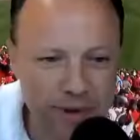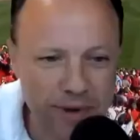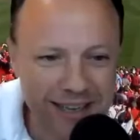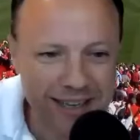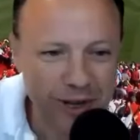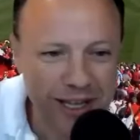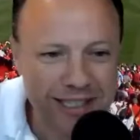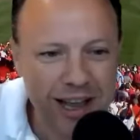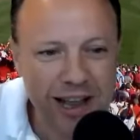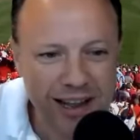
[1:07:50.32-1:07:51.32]
into that and
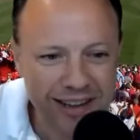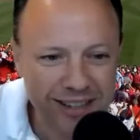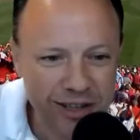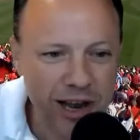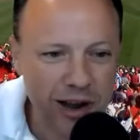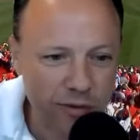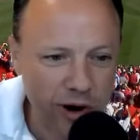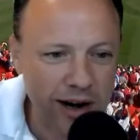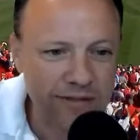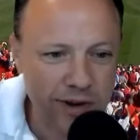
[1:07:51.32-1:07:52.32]
realize, huh, look how
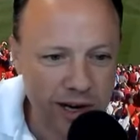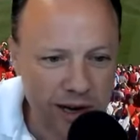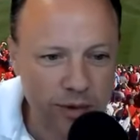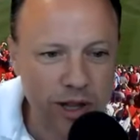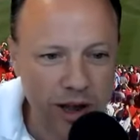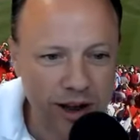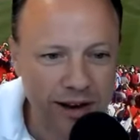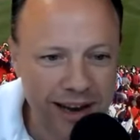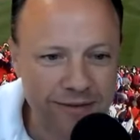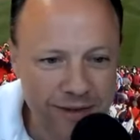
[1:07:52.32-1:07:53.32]
far I've come
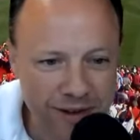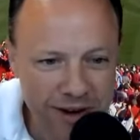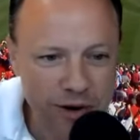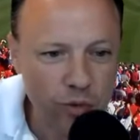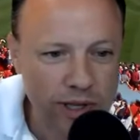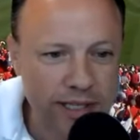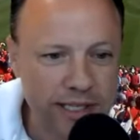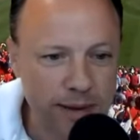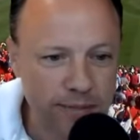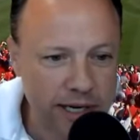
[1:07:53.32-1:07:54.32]
along. I've really
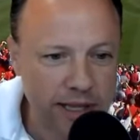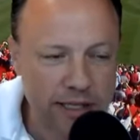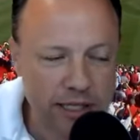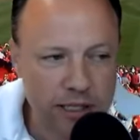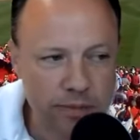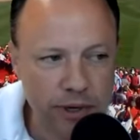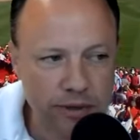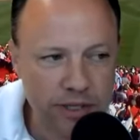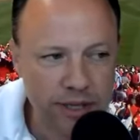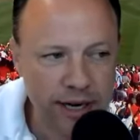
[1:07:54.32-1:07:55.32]
stepped into this, as
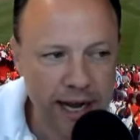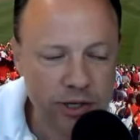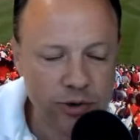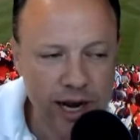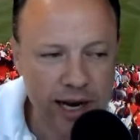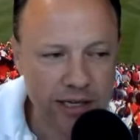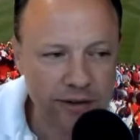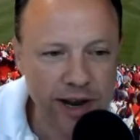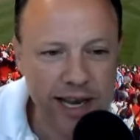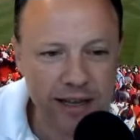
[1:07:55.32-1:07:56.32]
opposed to the natural
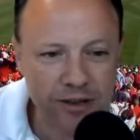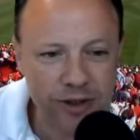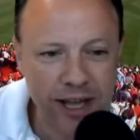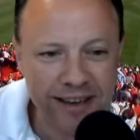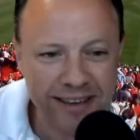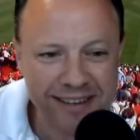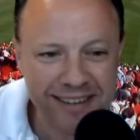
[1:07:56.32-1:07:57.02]
reaction of, I can't do that.